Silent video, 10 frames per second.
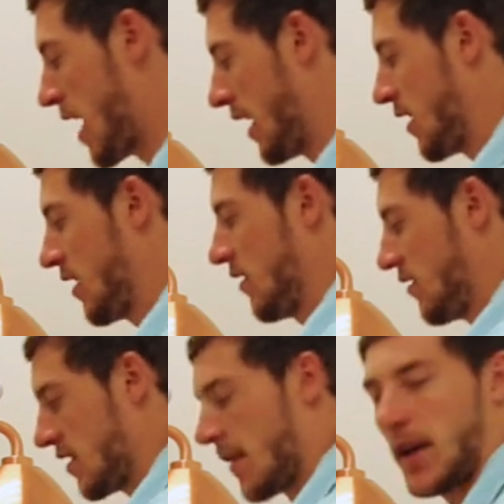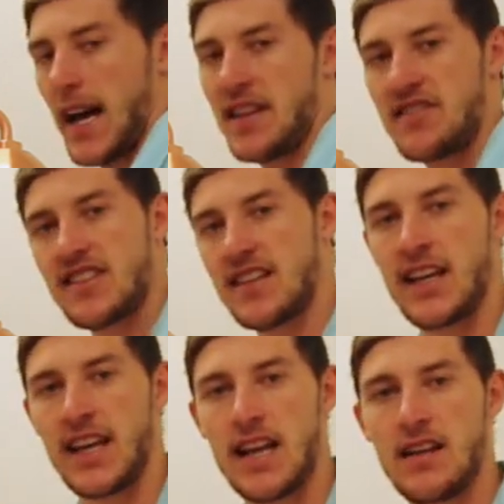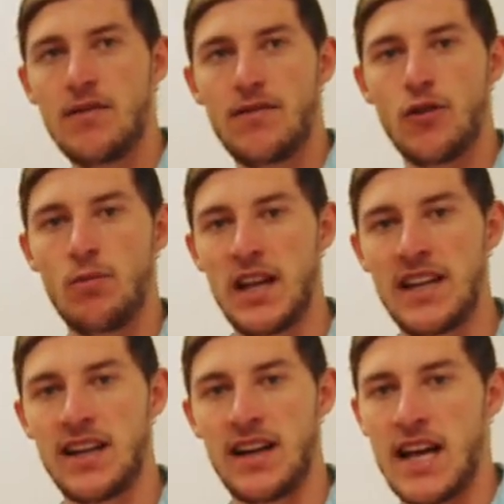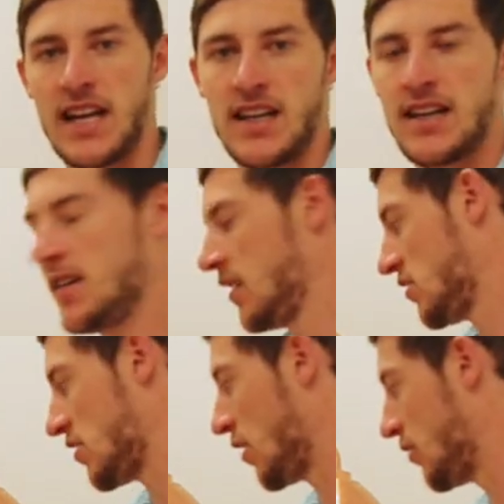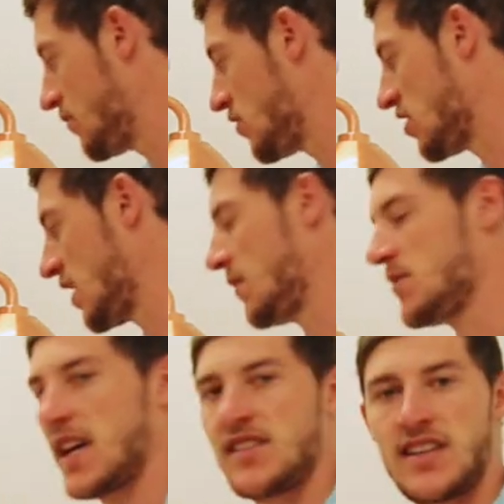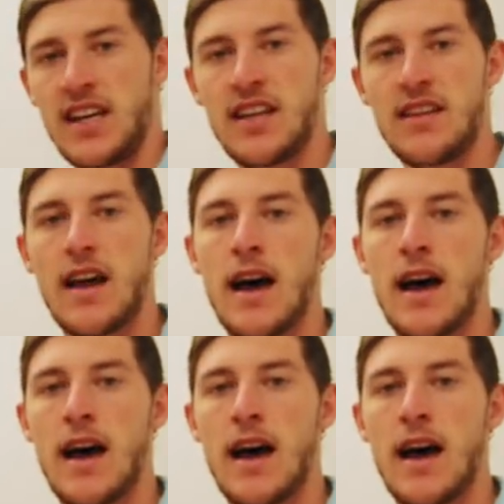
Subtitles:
make some cuts again for blending later, so just keep tasting it.